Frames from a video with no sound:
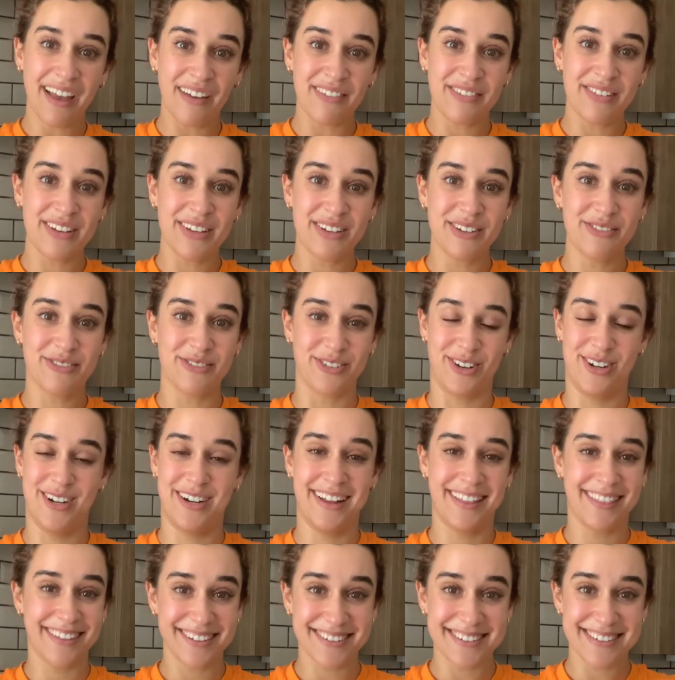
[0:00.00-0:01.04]
oven for
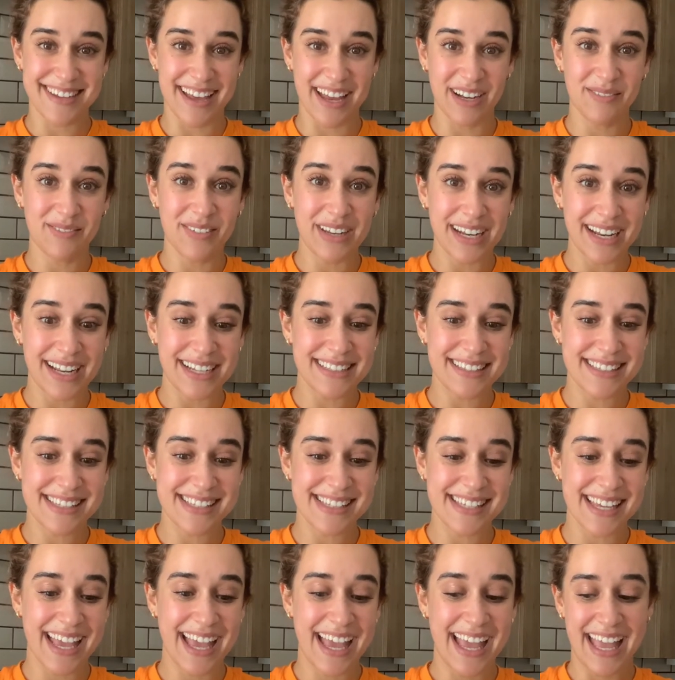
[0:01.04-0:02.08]
another 10 minutes
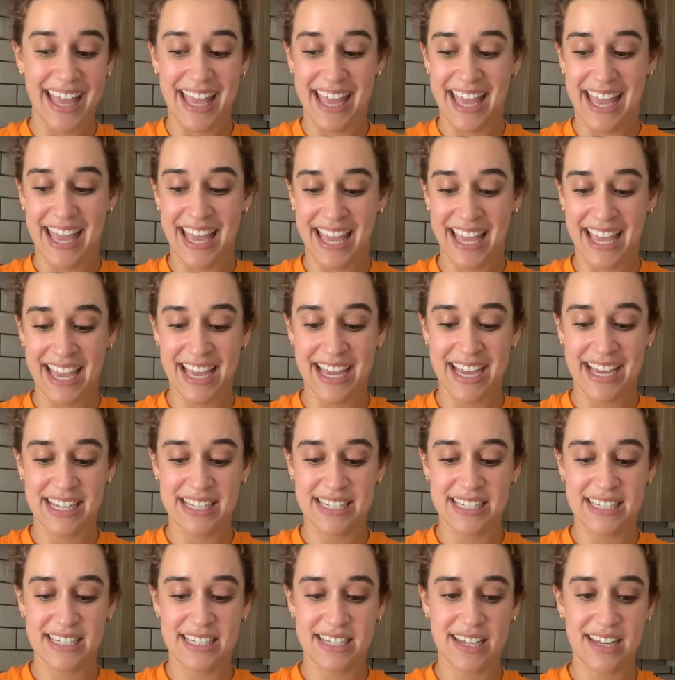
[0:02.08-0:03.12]

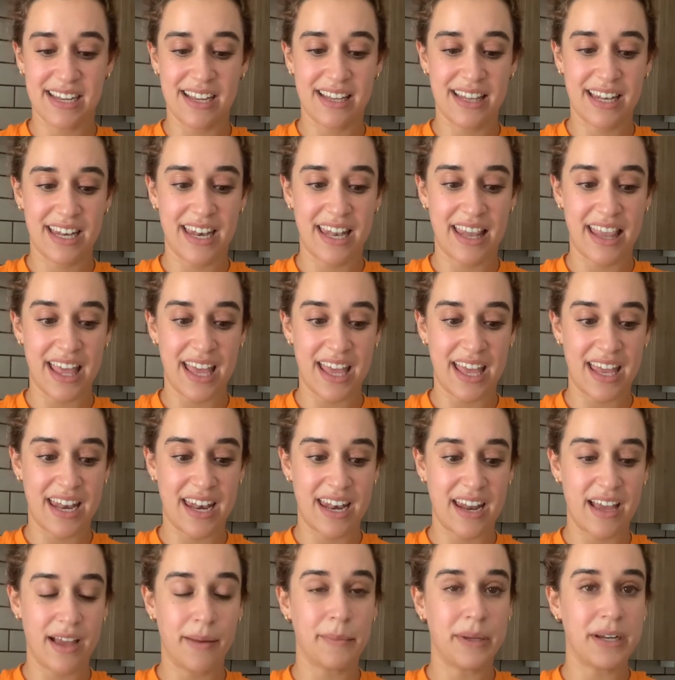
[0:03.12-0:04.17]
and
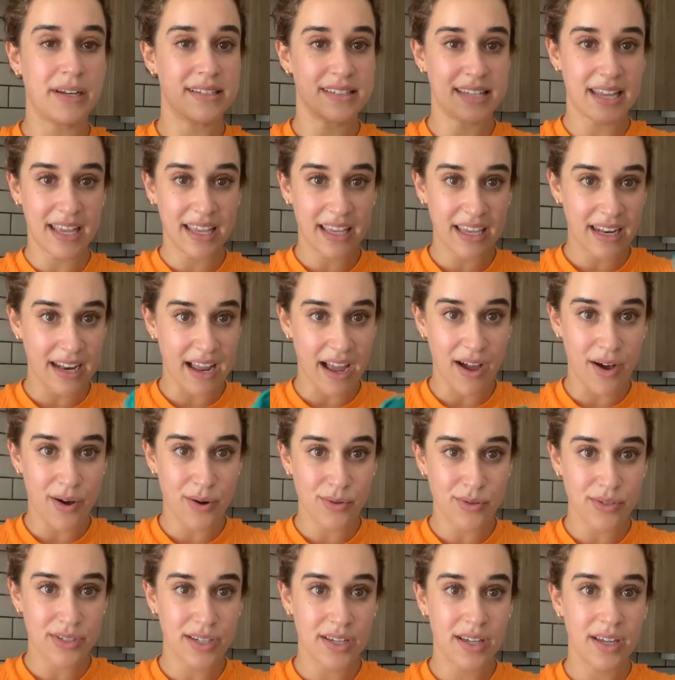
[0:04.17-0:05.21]
then I'm gonna take it
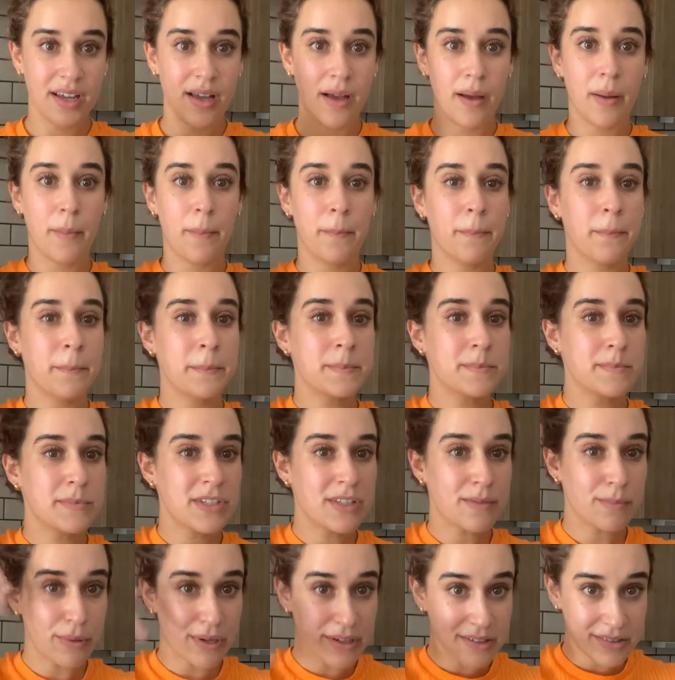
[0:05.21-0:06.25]
out,
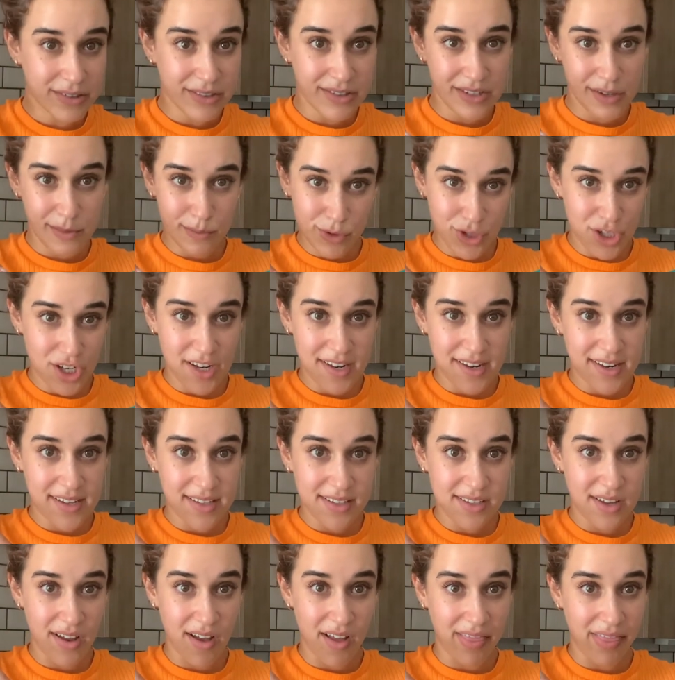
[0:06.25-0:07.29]
sprinkle some cheese
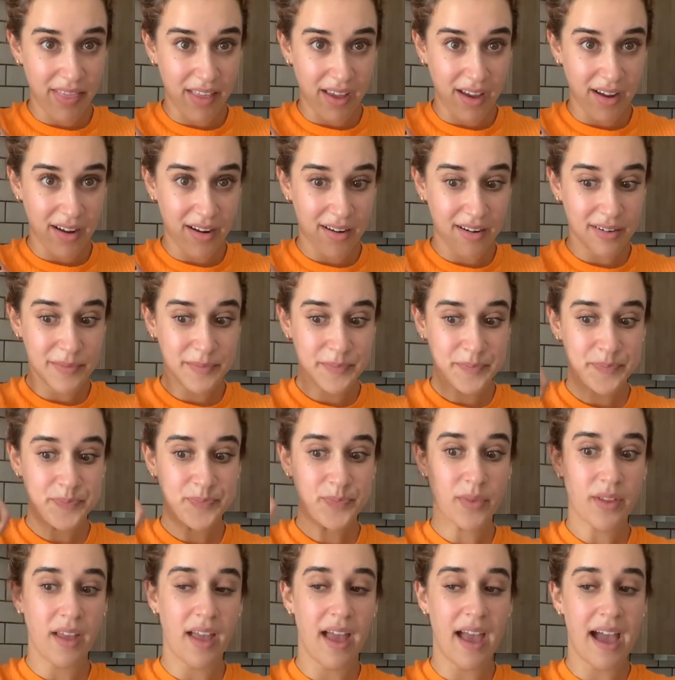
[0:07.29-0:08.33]
on there,
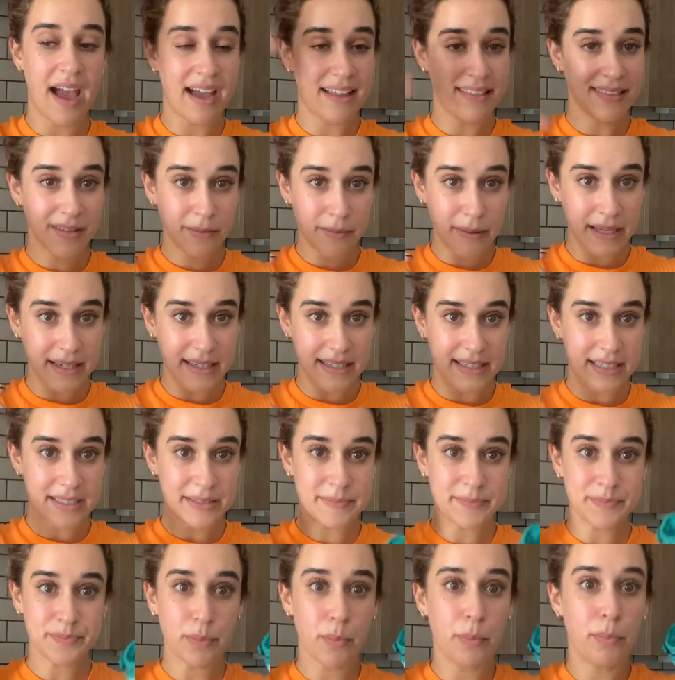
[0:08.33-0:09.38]
add the
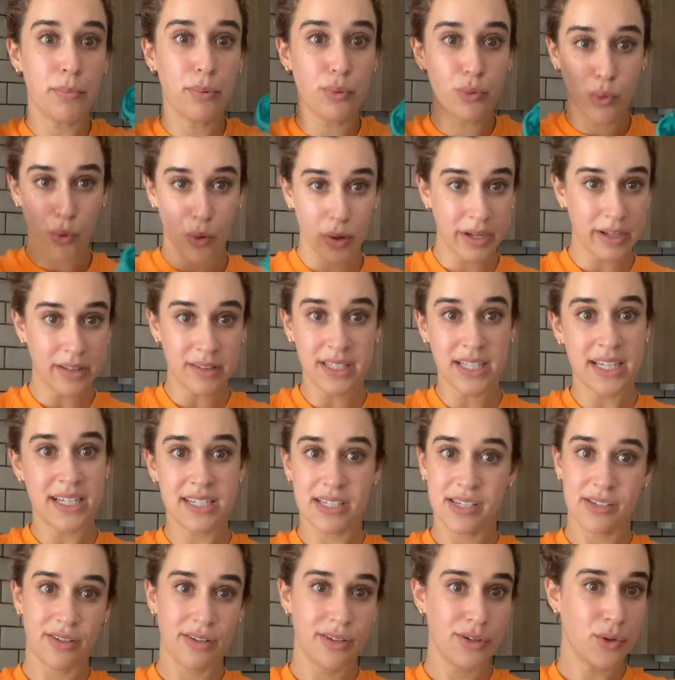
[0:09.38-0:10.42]
bacon, broil it
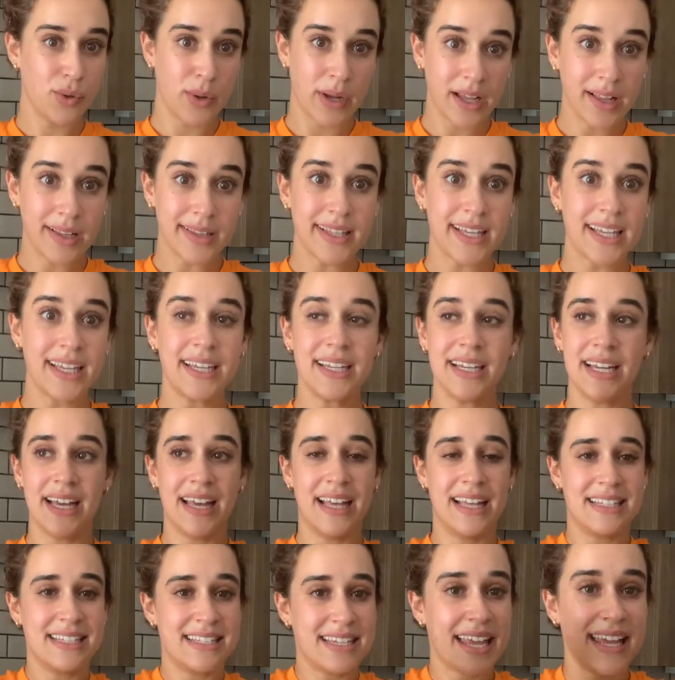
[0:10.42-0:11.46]
quickly,
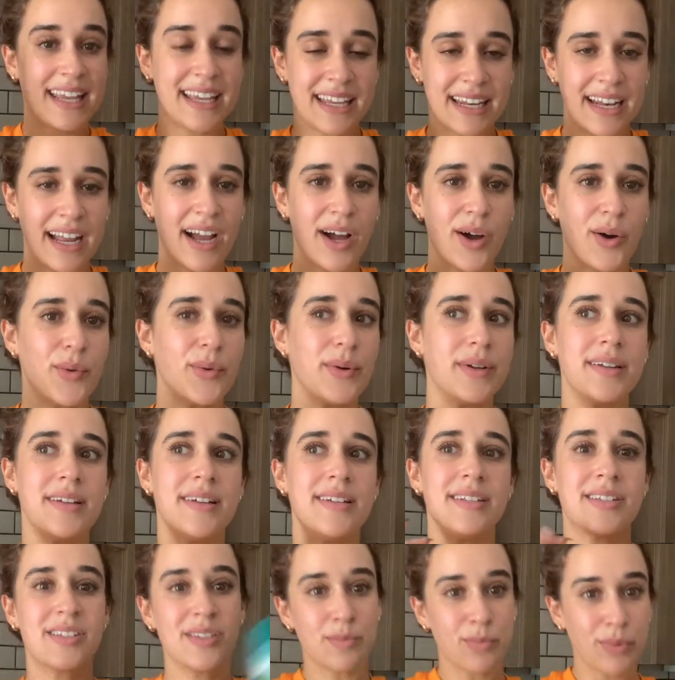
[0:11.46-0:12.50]
take it out,
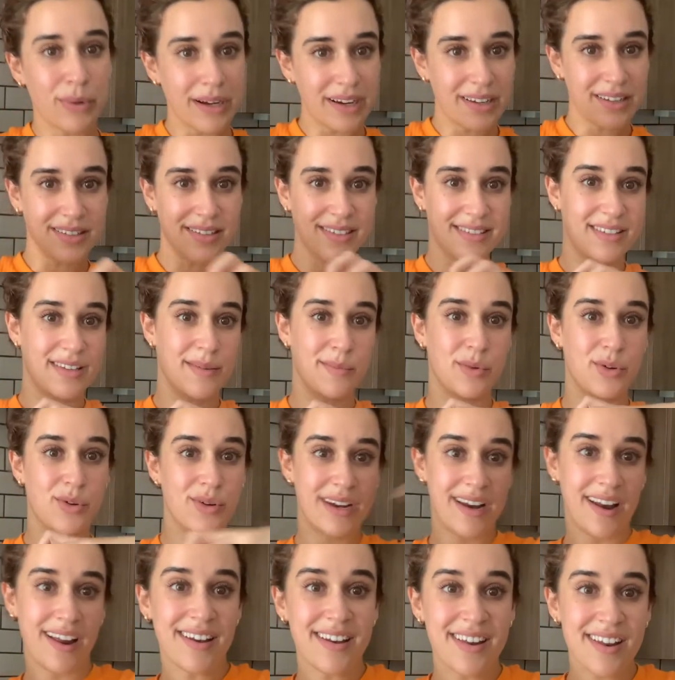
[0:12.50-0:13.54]
sprinkle some
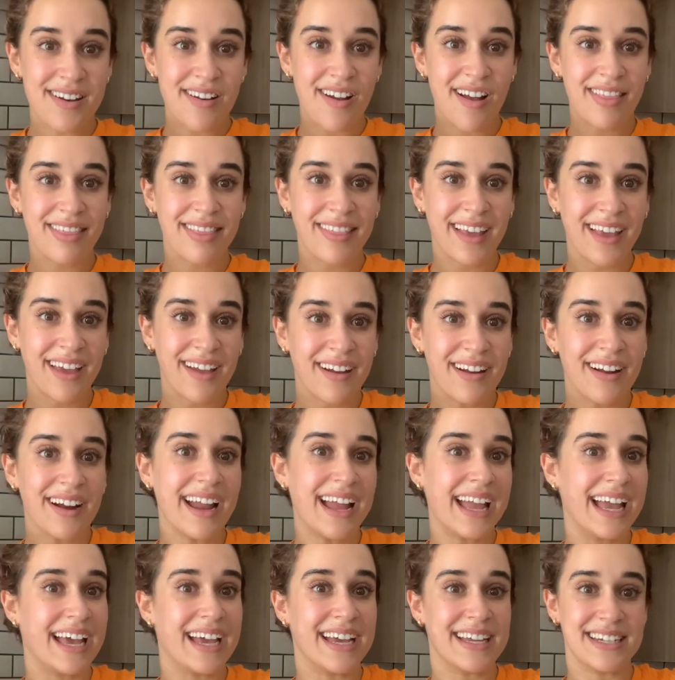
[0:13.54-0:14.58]
green onion on there,
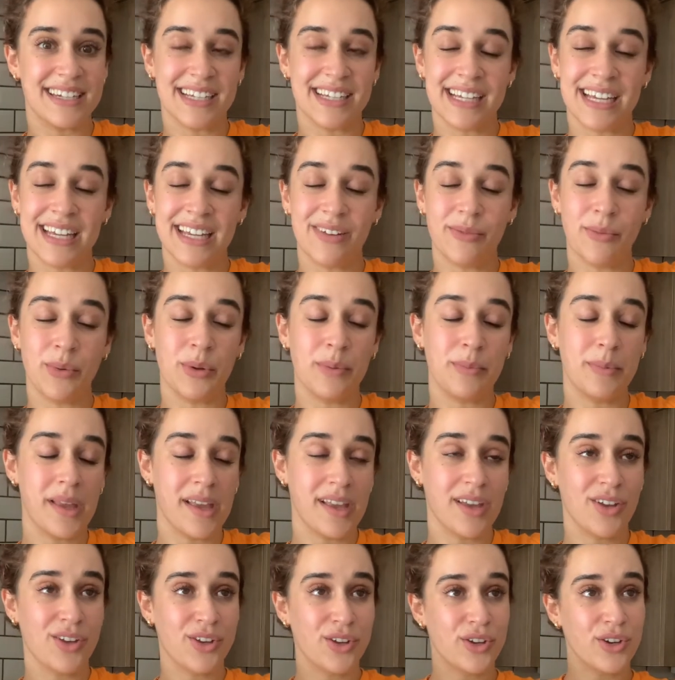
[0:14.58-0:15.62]
and it will be
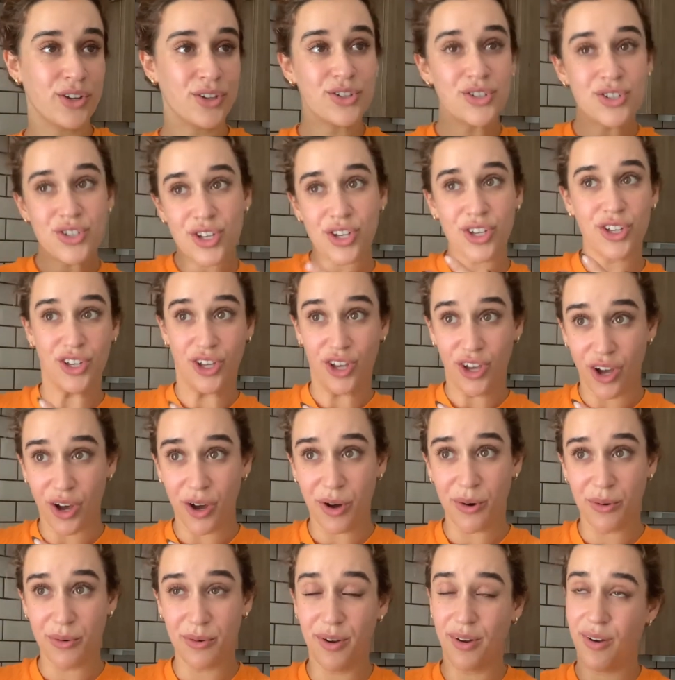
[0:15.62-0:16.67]
good to go.
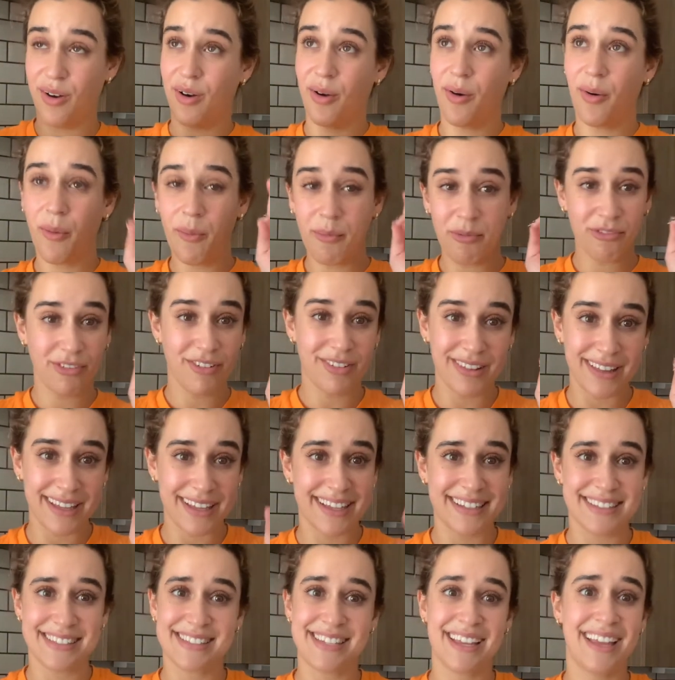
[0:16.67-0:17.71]
Hopefully
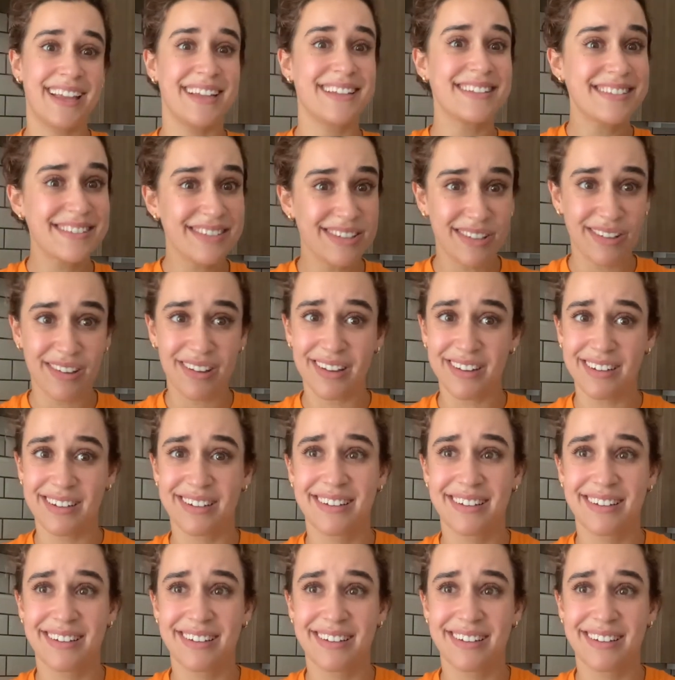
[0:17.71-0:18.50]
it tastes good.